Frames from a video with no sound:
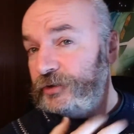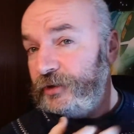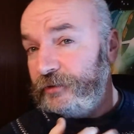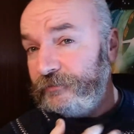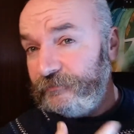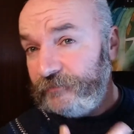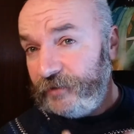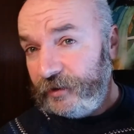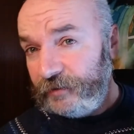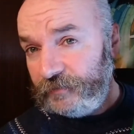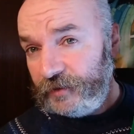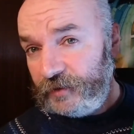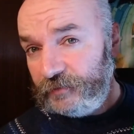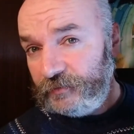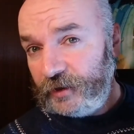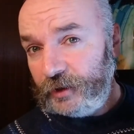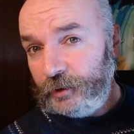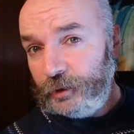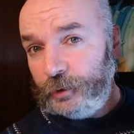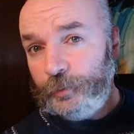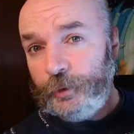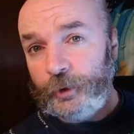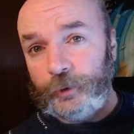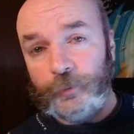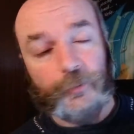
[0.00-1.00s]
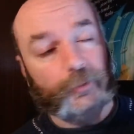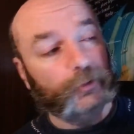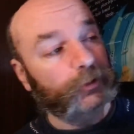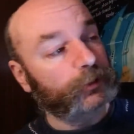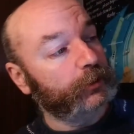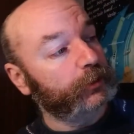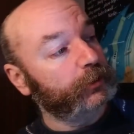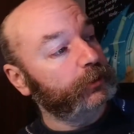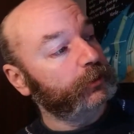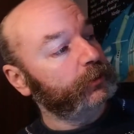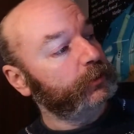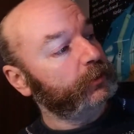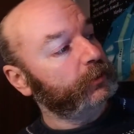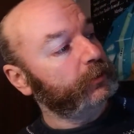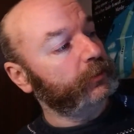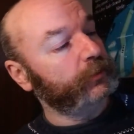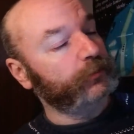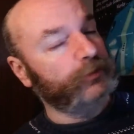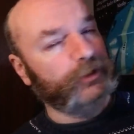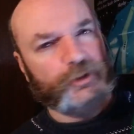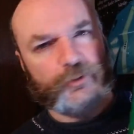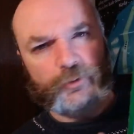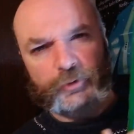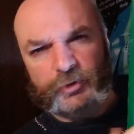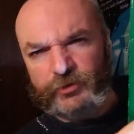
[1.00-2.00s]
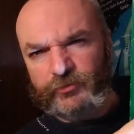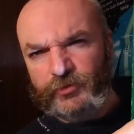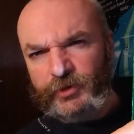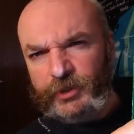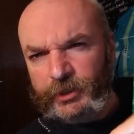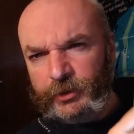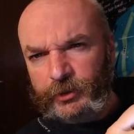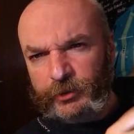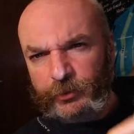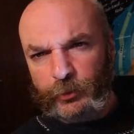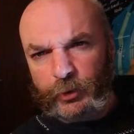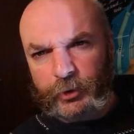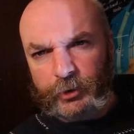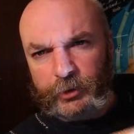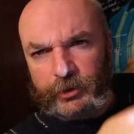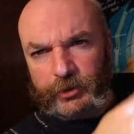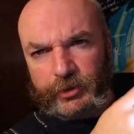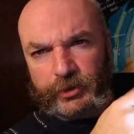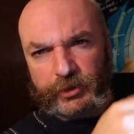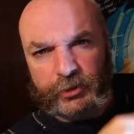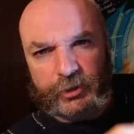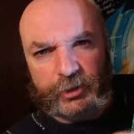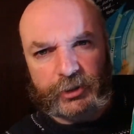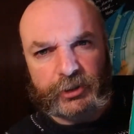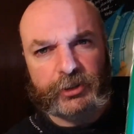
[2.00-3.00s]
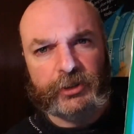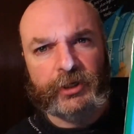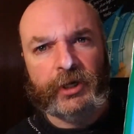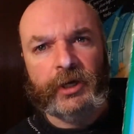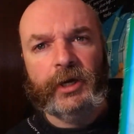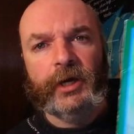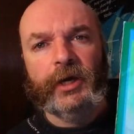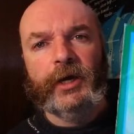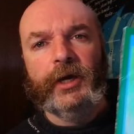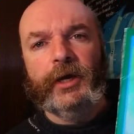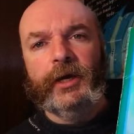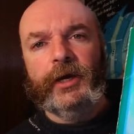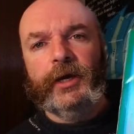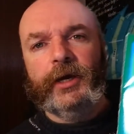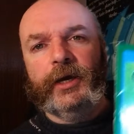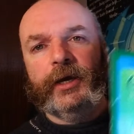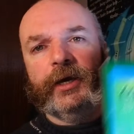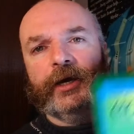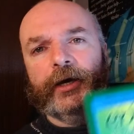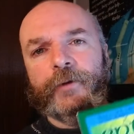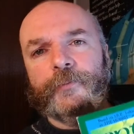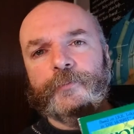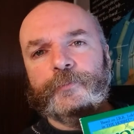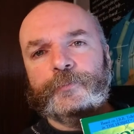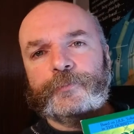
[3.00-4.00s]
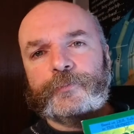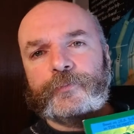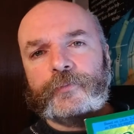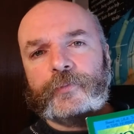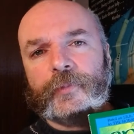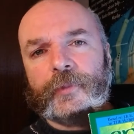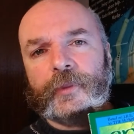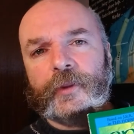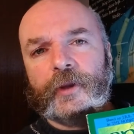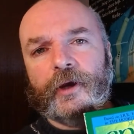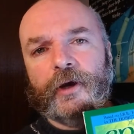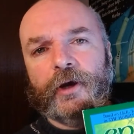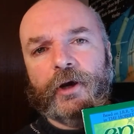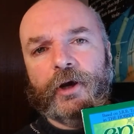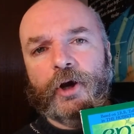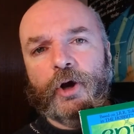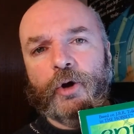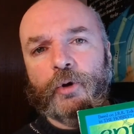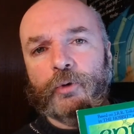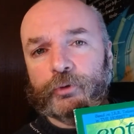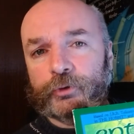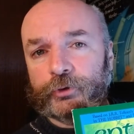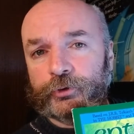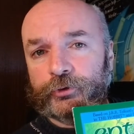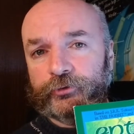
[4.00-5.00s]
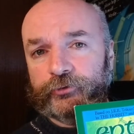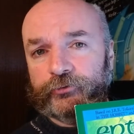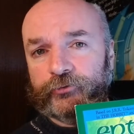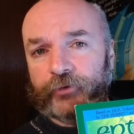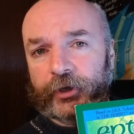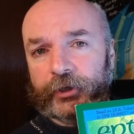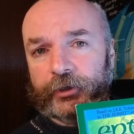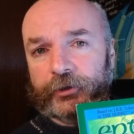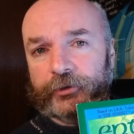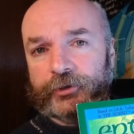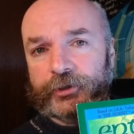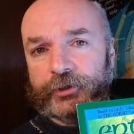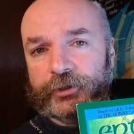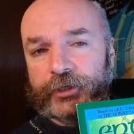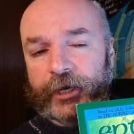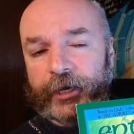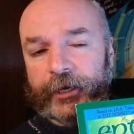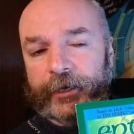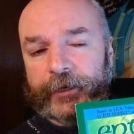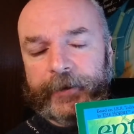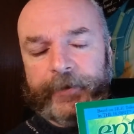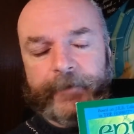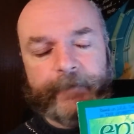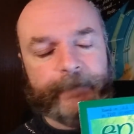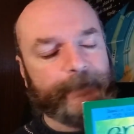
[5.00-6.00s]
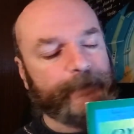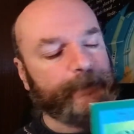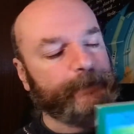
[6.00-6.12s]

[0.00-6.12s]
They're very popular. This one's in really quite nice condition. Hold a good value today.